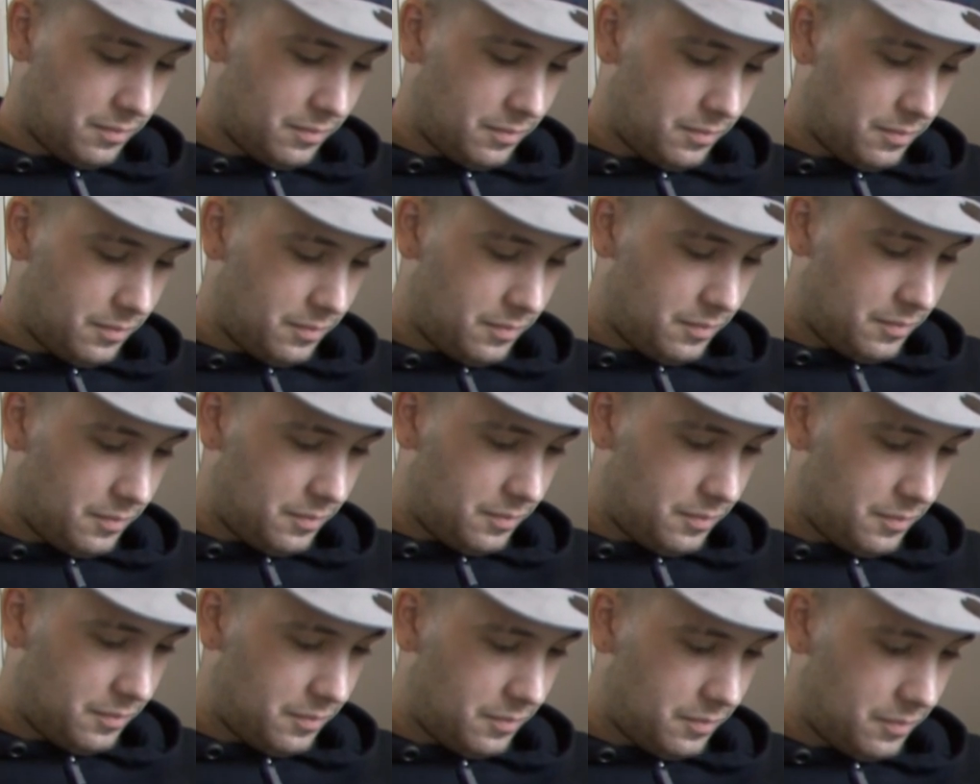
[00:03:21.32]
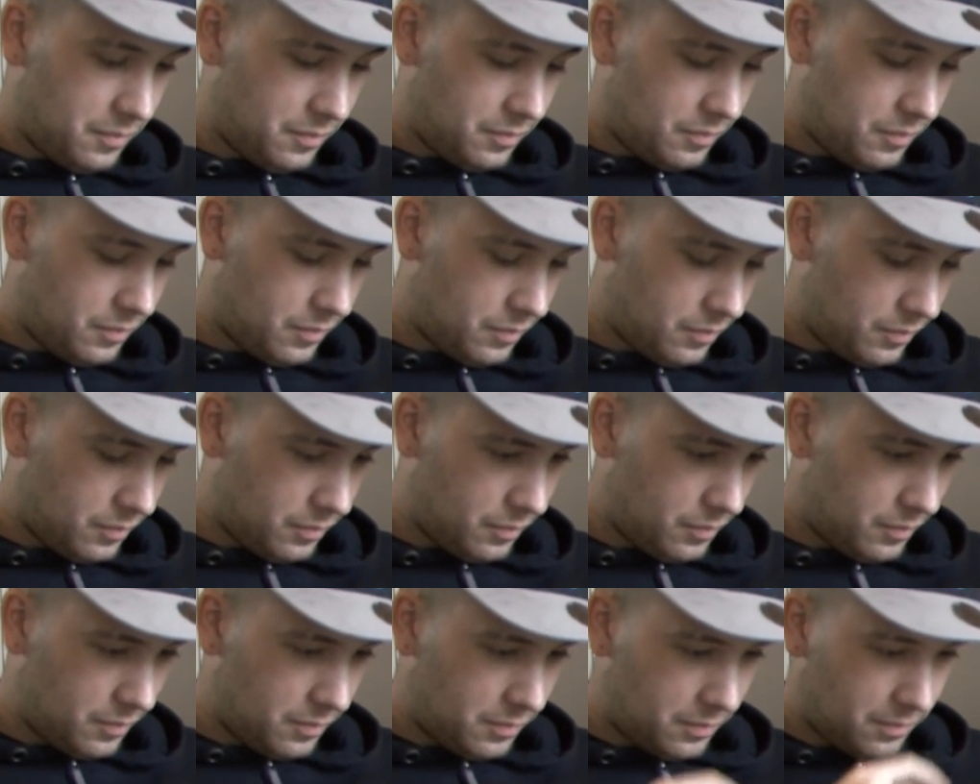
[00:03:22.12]

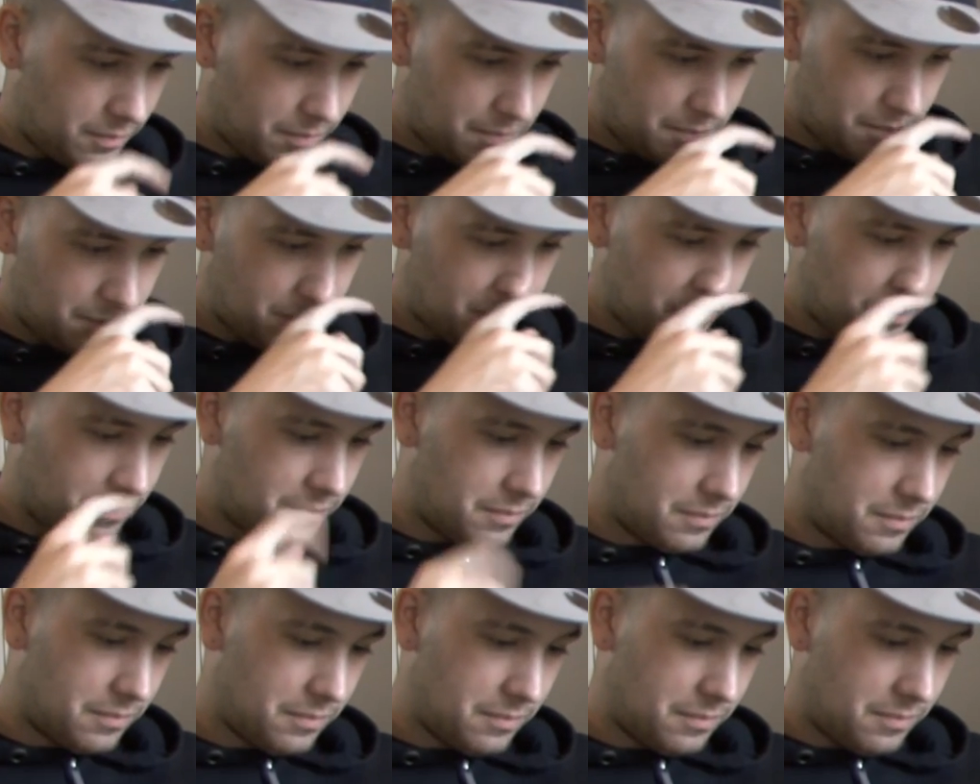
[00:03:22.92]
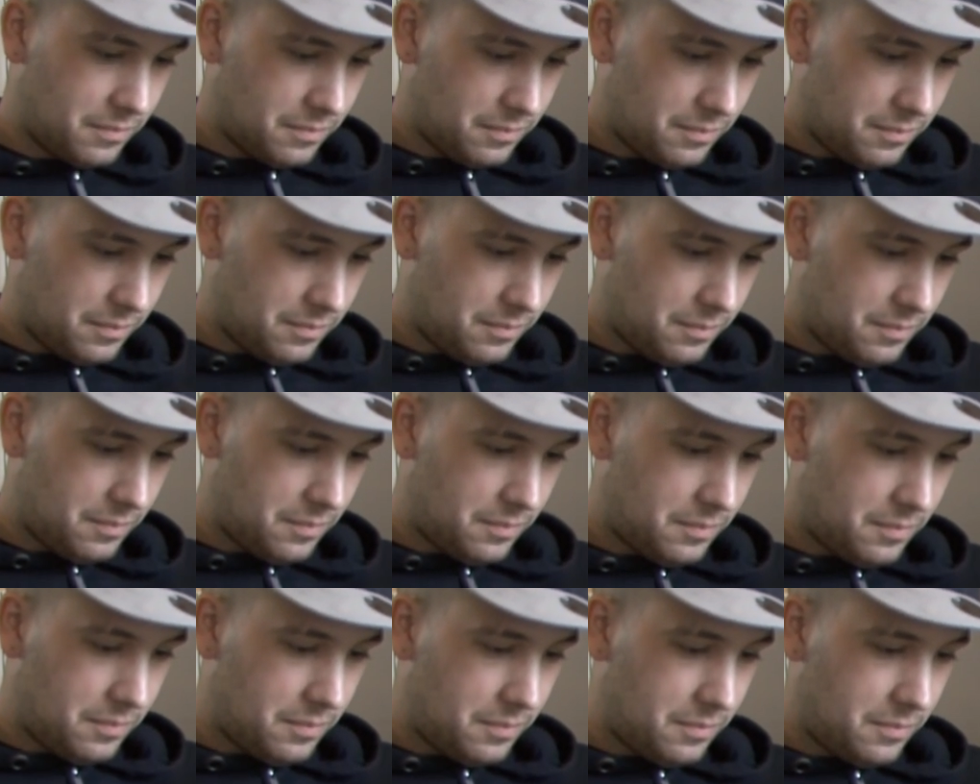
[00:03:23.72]

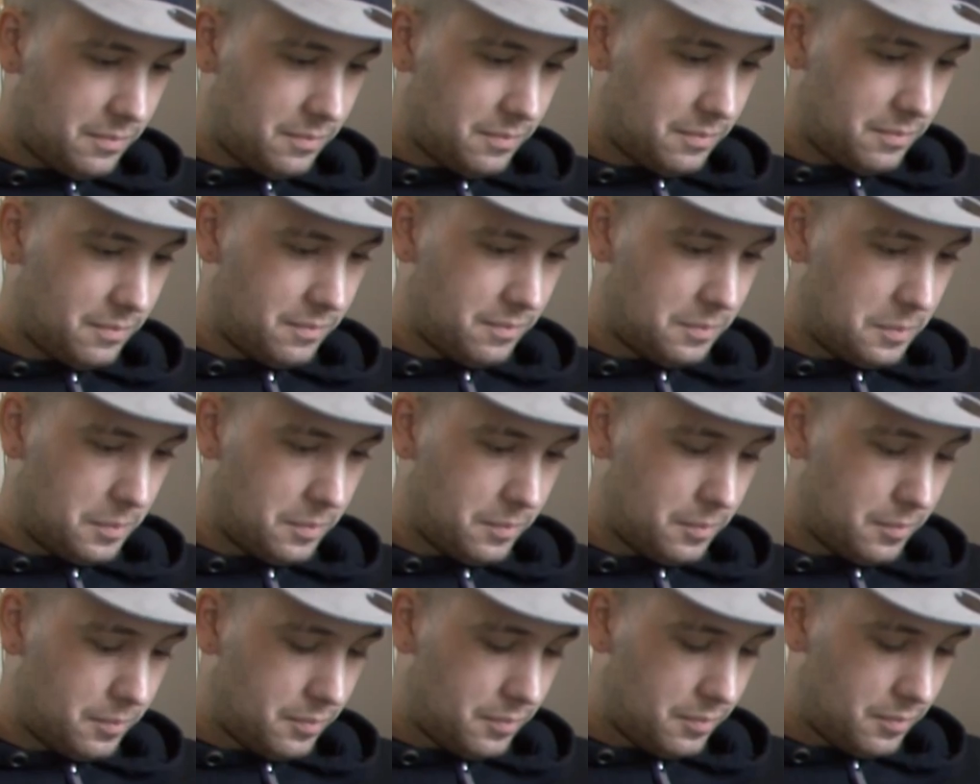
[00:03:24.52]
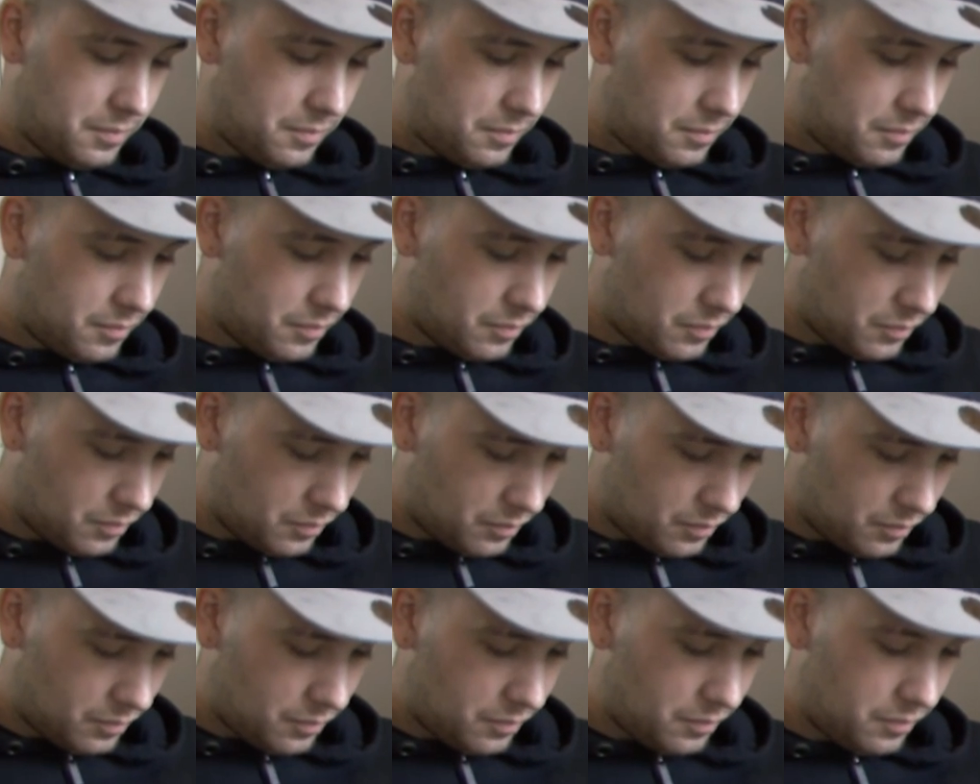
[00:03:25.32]

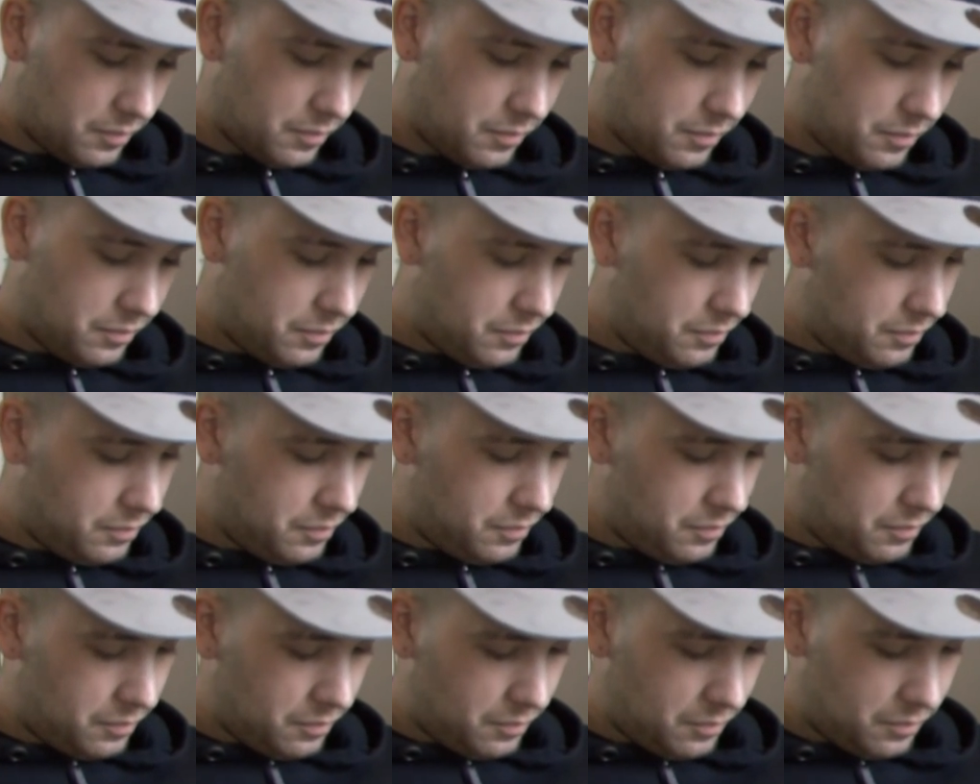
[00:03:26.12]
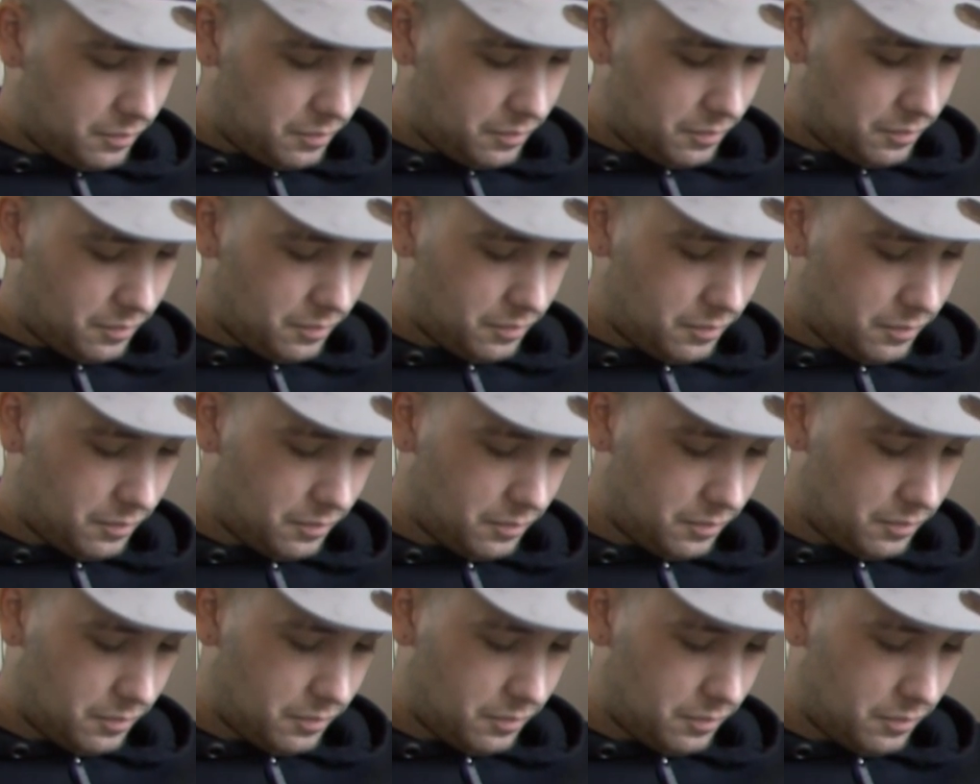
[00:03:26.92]

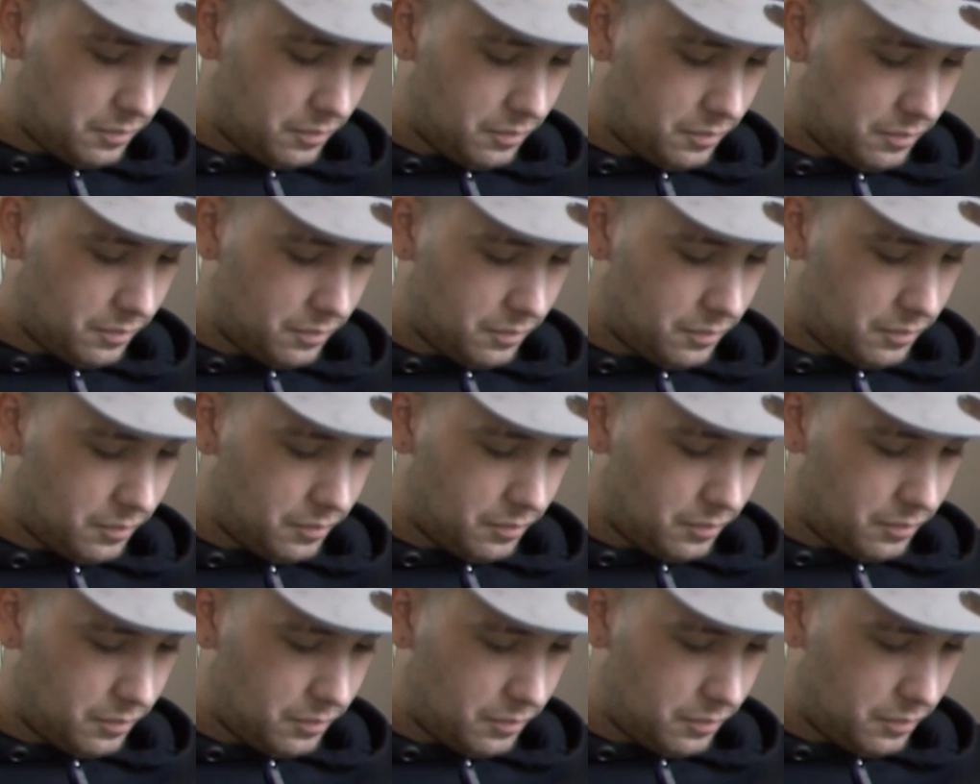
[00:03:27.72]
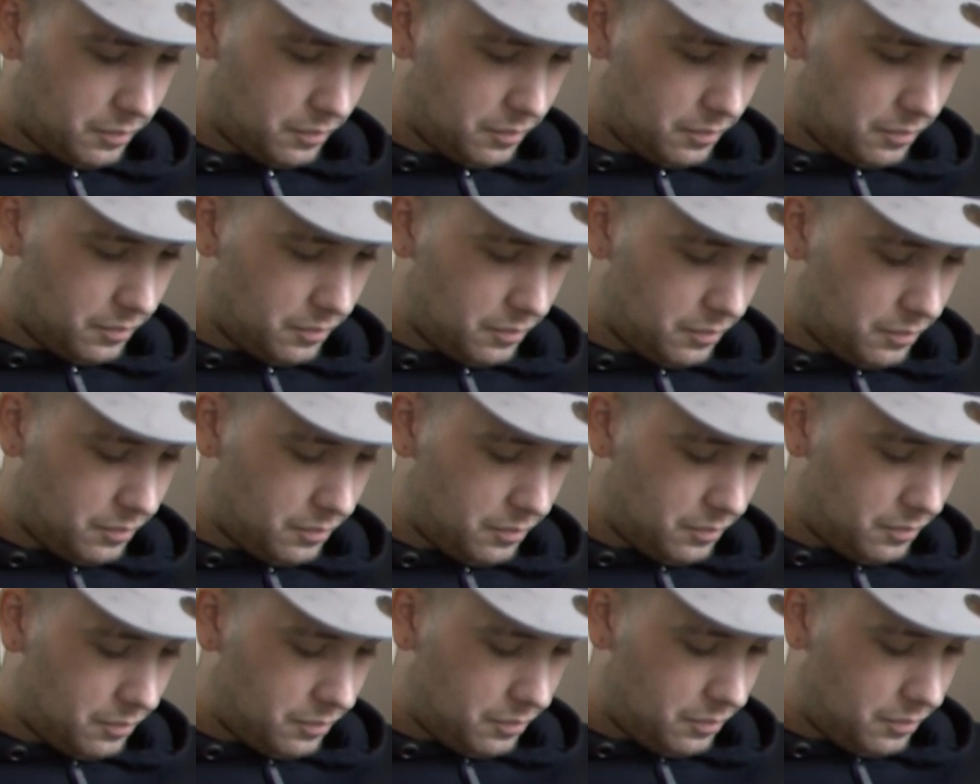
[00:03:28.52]
No words are spoken by the person on screen.